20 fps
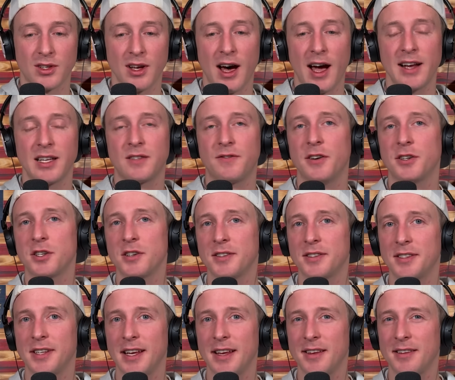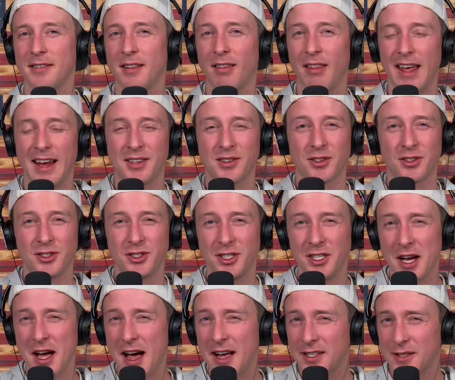to ice fishing season. The lakes are
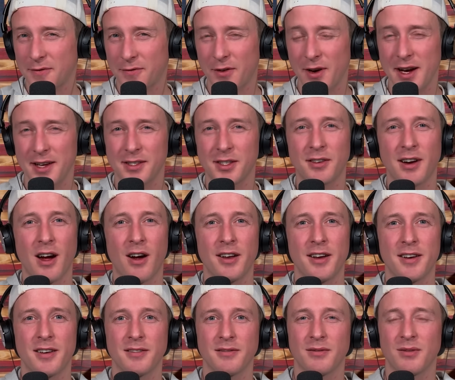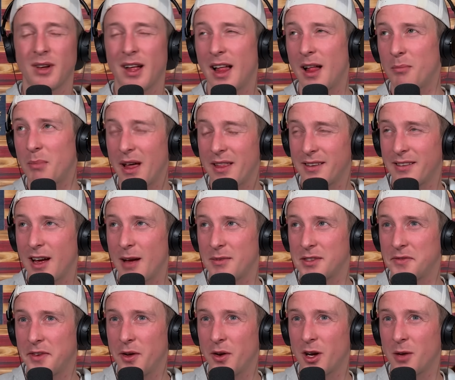just freezing around here. Well, by the time
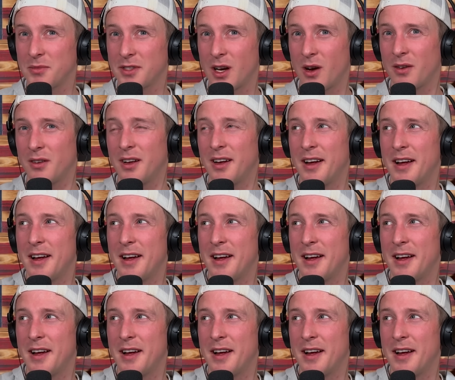this video comes out,